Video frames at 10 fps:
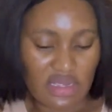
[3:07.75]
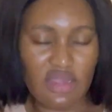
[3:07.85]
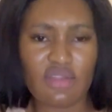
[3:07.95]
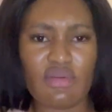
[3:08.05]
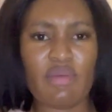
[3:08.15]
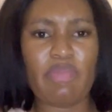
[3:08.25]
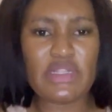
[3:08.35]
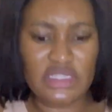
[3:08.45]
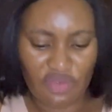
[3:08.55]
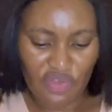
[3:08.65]
a
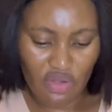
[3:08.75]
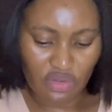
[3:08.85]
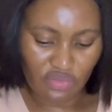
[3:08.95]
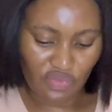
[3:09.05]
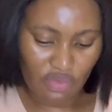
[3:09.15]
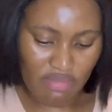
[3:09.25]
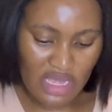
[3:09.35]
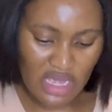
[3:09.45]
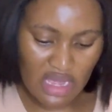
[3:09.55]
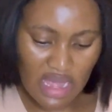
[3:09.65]
bit difficult for
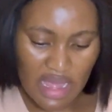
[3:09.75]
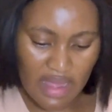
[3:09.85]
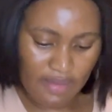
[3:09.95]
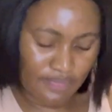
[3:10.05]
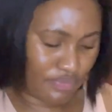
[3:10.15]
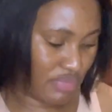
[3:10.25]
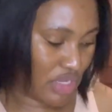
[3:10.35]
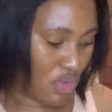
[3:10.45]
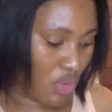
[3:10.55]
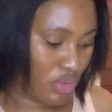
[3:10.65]
me,
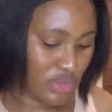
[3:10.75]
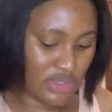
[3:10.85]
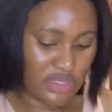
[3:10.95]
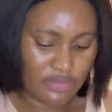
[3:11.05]
because